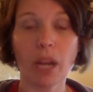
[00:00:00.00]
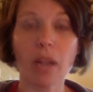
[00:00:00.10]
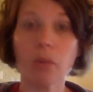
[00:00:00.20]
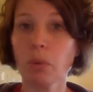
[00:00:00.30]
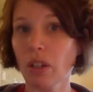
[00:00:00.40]
I
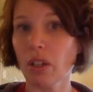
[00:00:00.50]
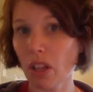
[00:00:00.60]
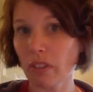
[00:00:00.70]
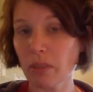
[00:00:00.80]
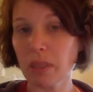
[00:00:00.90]
will read
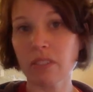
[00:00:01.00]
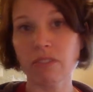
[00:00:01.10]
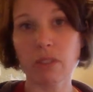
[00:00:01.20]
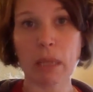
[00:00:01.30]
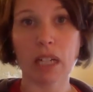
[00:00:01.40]
all of them and give
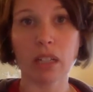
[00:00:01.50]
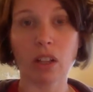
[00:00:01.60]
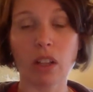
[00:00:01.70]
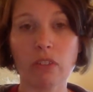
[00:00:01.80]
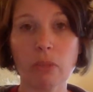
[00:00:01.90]
feedback on
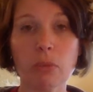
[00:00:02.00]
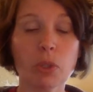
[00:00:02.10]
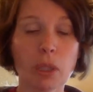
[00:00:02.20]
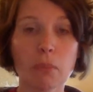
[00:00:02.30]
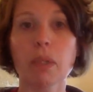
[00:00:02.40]
all of them. You
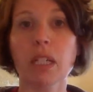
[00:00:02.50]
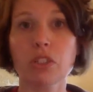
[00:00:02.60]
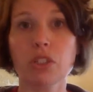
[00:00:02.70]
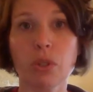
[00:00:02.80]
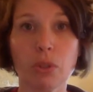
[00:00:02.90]
can pick
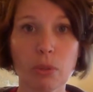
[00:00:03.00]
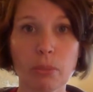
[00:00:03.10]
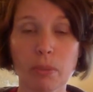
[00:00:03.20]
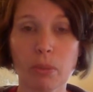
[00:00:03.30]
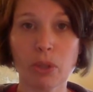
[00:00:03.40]
2 or 3
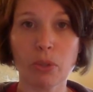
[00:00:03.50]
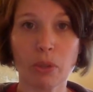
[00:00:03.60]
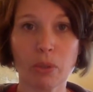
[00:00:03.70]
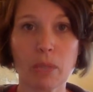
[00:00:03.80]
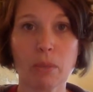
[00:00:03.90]
people you want
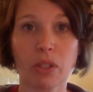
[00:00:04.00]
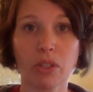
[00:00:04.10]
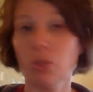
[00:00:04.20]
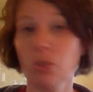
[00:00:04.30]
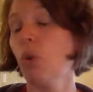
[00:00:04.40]
to respond
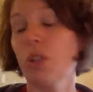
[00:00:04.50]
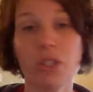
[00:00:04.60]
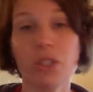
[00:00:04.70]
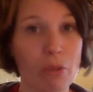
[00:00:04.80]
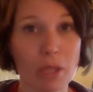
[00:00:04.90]
to, or
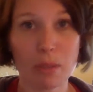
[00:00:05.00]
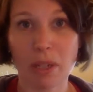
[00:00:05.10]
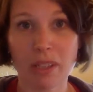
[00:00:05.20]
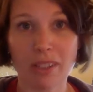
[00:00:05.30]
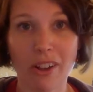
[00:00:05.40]
you can
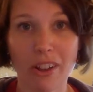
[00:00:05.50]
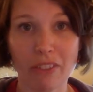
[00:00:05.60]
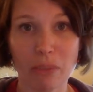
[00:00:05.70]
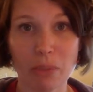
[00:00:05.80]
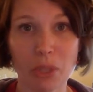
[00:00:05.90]
respond to all of
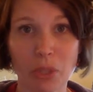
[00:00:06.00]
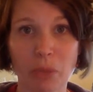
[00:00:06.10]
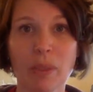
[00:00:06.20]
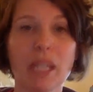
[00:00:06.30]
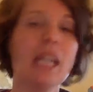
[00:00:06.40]
them
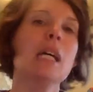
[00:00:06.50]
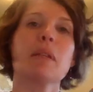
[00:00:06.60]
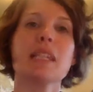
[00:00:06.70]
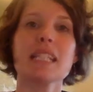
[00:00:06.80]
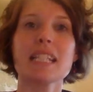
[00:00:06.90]
too.
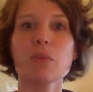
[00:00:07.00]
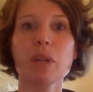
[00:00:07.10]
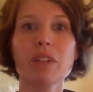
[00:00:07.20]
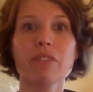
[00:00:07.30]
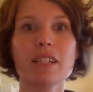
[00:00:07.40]
But this is a
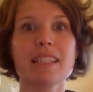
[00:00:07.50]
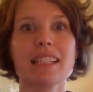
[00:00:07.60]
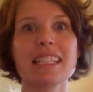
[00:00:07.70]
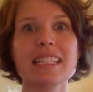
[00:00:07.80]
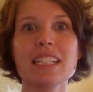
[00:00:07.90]
way for us to
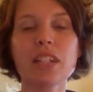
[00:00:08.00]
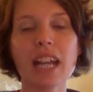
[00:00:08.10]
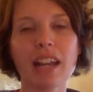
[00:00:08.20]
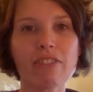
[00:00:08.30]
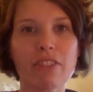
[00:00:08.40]
continue to
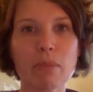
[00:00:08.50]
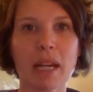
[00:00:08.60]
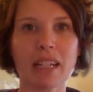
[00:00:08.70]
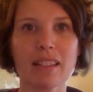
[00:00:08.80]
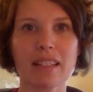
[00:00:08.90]
have
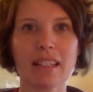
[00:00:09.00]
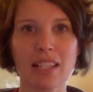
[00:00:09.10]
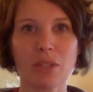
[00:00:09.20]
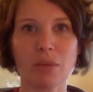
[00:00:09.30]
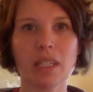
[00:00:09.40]
feedback this
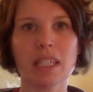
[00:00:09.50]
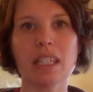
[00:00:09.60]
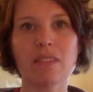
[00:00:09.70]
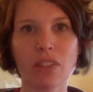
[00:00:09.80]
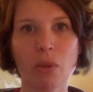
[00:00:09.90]
last week,
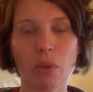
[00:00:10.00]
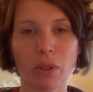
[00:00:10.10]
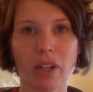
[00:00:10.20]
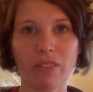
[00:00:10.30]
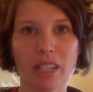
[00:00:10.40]
even though we
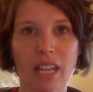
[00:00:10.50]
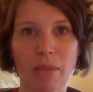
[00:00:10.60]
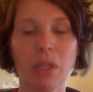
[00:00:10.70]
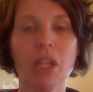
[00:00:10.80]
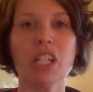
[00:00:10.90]
don't have
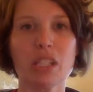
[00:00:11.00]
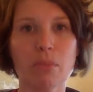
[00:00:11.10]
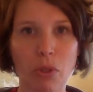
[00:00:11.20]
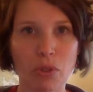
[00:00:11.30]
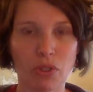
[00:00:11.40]
time to
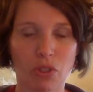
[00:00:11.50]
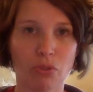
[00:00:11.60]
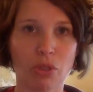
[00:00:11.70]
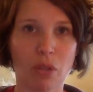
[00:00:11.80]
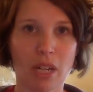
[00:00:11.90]
post our
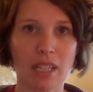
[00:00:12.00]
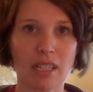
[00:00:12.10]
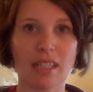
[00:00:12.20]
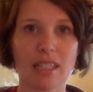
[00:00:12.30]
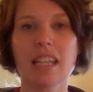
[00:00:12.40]
free
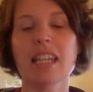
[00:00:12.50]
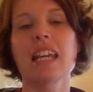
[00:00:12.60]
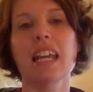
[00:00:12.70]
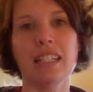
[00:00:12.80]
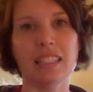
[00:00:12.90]
writes
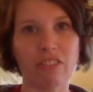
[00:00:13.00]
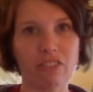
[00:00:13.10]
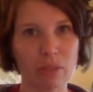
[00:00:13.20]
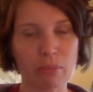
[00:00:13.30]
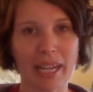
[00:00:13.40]
and give
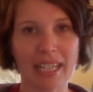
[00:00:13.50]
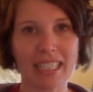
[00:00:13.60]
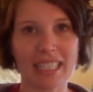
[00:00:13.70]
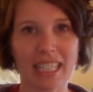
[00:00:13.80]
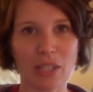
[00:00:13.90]
feedback
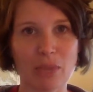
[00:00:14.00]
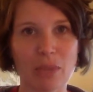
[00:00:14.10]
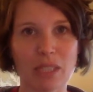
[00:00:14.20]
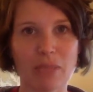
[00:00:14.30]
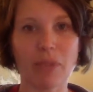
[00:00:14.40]
next
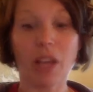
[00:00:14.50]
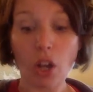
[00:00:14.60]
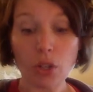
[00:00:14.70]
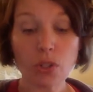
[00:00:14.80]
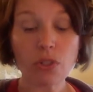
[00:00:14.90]
week.
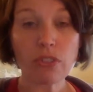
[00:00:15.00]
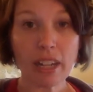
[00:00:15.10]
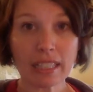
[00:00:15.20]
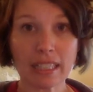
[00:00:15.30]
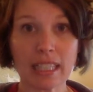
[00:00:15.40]
Also,
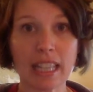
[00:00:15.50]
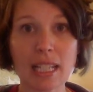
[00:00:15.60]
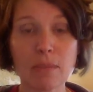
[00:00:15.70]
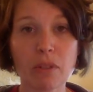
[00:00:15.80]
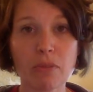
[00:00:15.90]
finally,
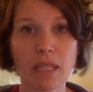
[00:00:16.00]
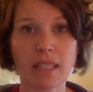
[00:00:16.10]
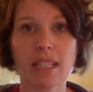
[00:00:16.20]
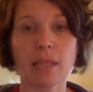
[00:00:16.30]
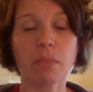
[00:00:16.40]
last bit of
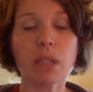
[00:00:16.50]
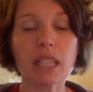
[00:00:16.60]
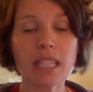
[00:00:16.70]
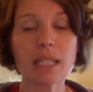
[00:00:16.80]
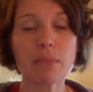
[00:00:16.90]
business,
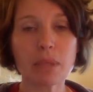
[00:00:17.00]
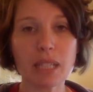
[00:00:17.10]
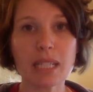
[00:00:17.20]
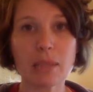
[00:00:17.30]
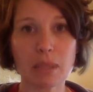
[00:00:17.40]
please,
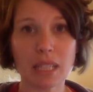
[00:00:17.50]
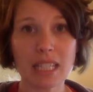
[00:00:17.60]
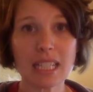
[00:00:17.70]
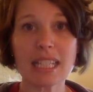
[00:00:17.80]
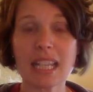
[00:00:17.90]
please,
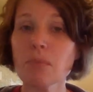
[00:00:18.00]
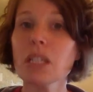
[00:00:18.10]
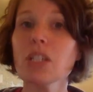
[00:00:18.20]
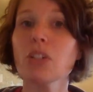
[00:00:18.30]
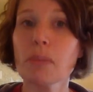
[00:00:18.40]
please send
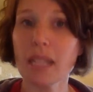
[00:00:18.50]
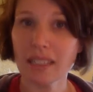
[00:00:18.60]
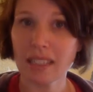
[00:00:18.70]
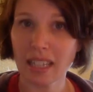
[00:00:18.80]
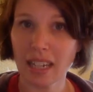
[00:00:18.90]
me your
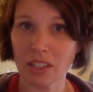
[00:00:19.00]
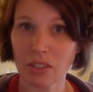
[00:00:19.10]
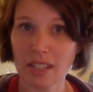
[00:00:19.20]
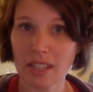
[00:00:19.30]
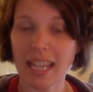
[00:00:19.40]
mailing
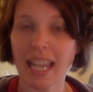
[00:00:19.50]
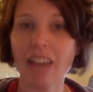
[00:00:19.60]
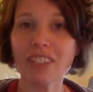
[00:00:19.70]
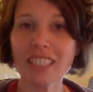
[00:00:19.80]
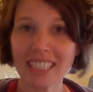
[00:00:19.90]
address. I
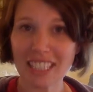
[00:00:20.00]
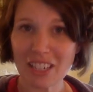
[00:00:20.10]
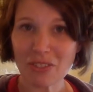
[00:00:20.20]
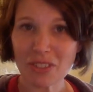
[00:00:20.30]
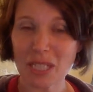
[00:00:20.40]
have a
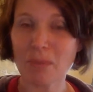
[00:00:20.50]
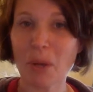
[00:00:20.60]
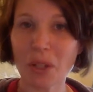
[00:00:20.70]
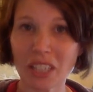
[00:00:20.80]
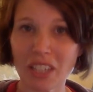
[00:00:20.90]
gift, a
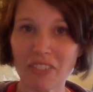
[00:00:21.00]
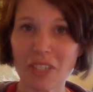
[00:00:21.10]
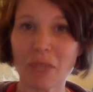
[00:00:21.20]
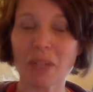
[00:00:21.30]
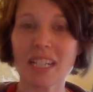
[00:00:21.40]
small gift I
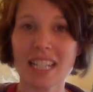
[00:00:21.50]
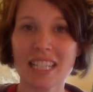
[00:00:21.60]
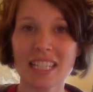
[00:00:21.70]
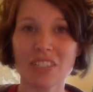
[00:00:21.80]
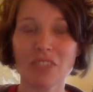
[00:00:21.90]
want to send
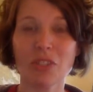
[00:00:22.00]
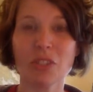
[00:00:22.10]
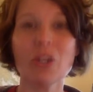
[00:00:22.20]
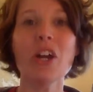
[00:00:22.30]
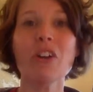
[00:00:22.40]
each of
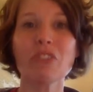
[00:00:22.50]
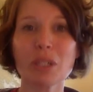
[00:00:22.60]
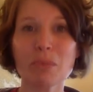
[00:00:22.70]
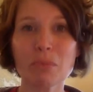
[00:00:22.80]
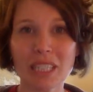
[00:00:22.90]
you for
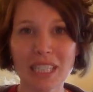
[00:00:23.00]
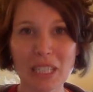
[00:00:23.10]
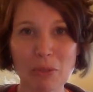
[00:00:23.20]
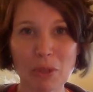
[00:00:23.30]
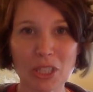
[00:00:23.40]
completing
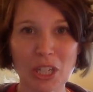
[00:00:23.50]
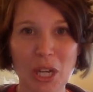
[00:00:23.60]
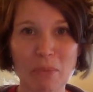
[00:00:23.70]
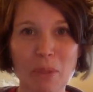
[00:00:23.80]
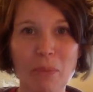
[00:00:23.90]
the
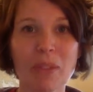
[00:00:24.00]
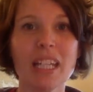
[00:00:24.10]
workshop.